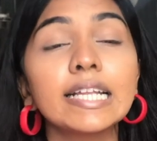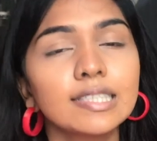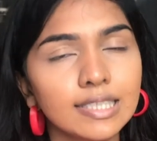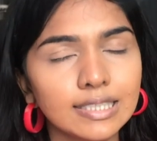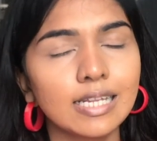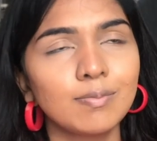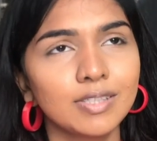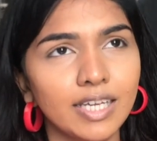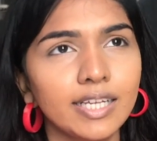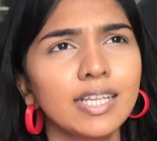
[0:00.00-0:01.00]
That's the reason I'm
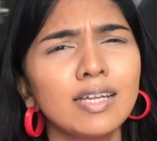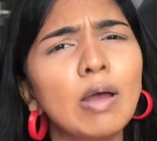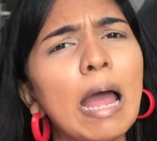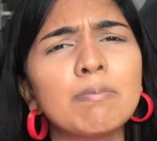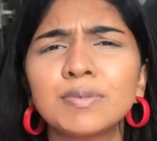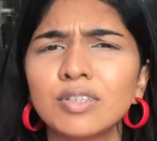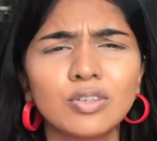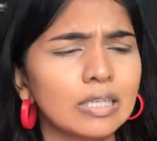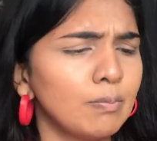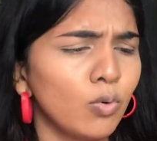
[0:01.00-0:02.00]
saying there are
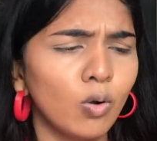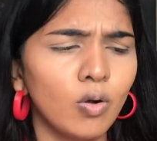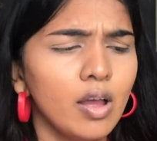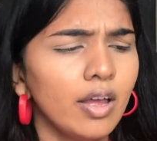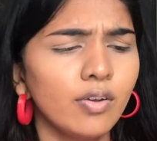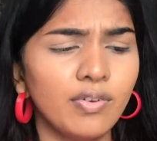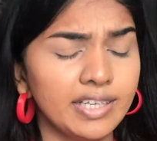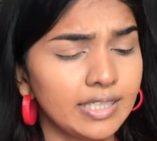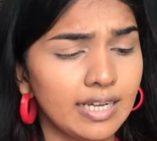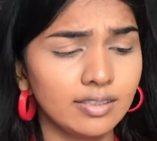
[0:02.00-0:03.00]
absolutely more
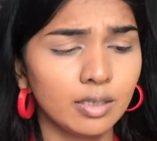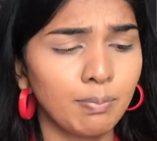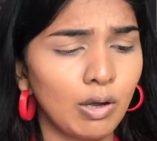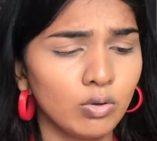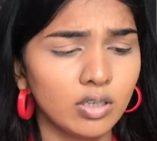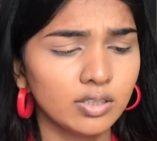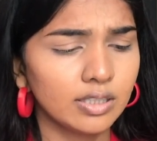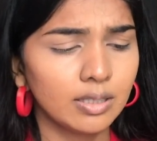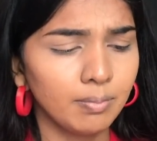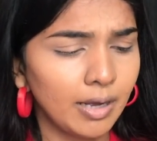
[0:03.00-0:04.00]
fantastic powders
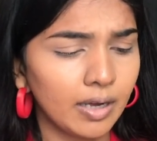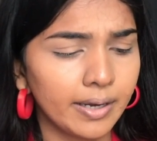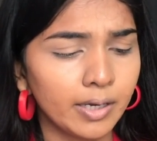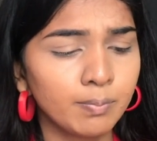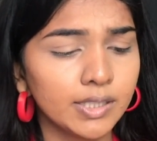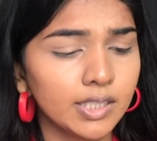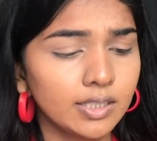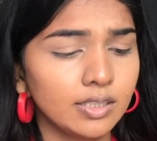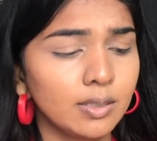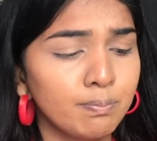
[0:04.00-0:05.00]
in the market, but
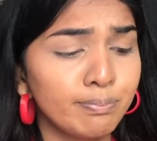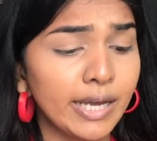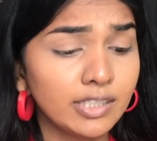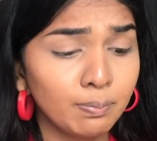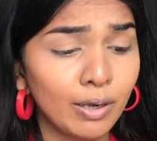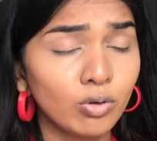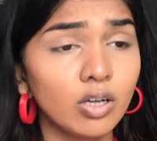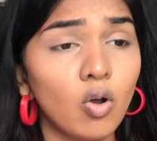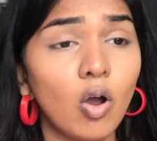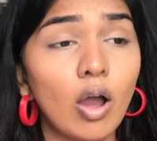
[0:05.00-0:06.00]
this is the best
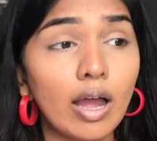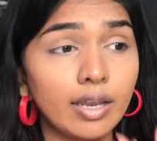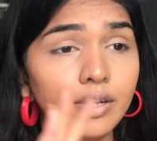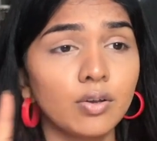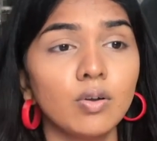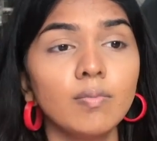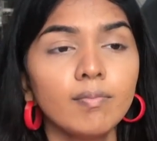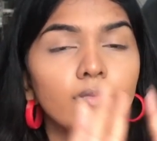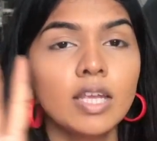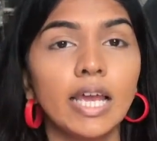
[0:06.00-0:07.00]
powder, like you know,
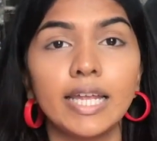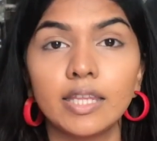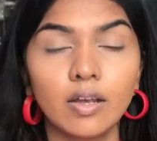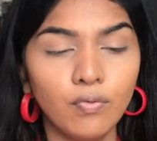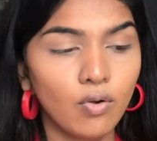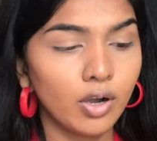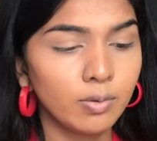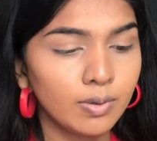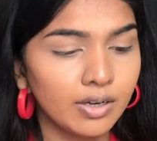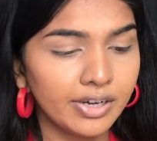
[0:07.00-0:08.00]
in the
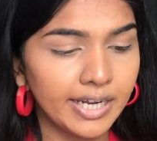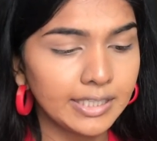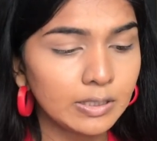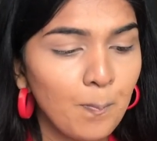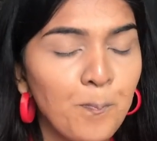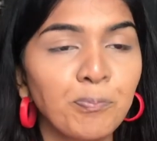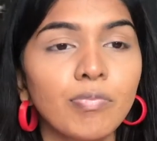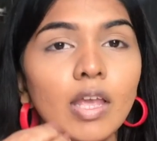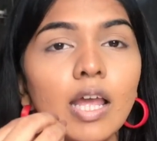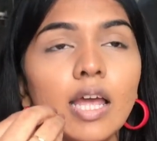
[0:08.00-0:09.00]
affordable range.
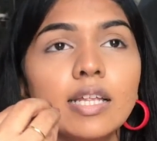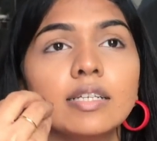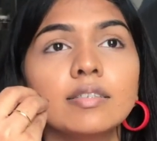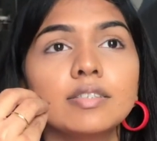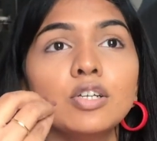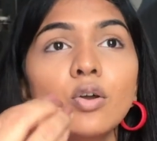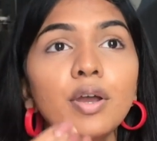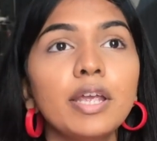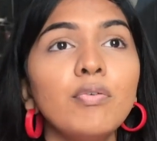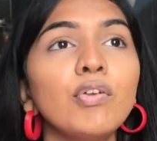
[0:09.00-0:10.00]
You know,
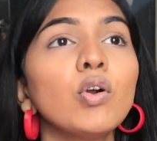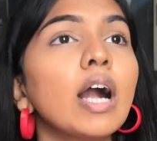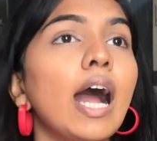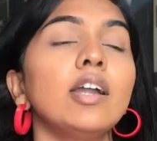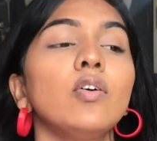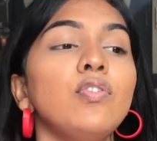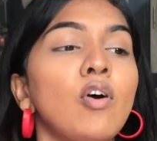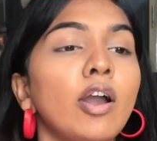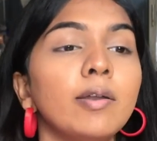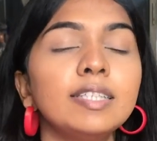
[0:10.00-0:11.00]
if you can't
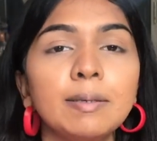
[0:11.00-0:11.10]
afford,